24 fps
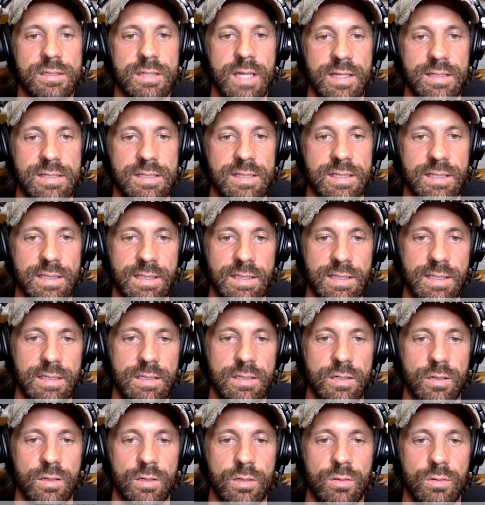That's the
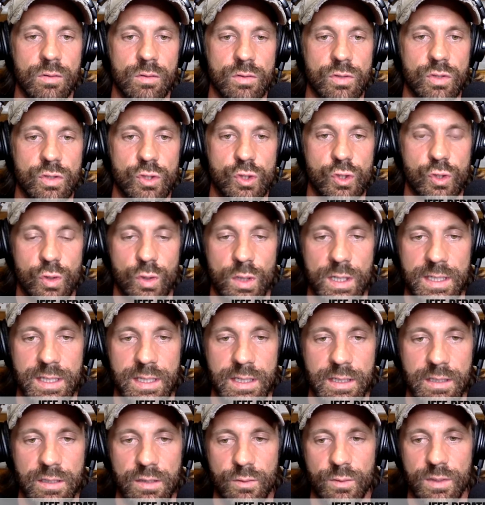ego
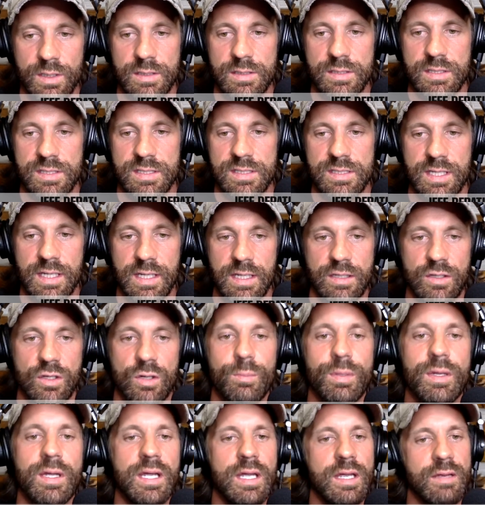tricking you into saying
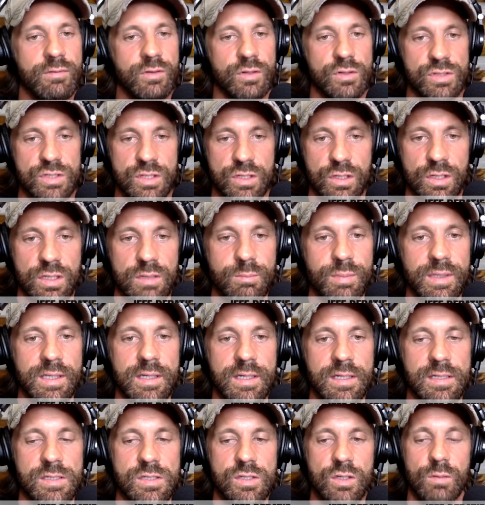your behavior is good
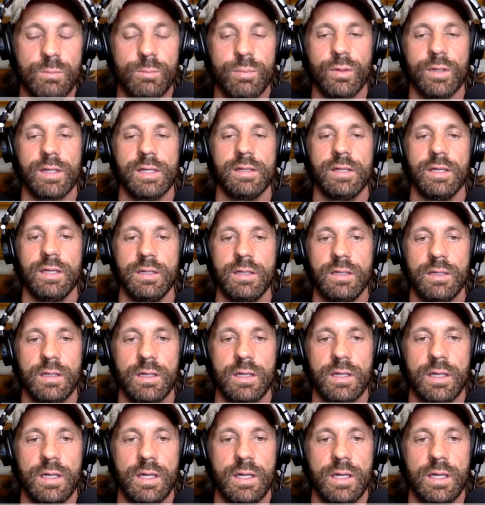because you're breathing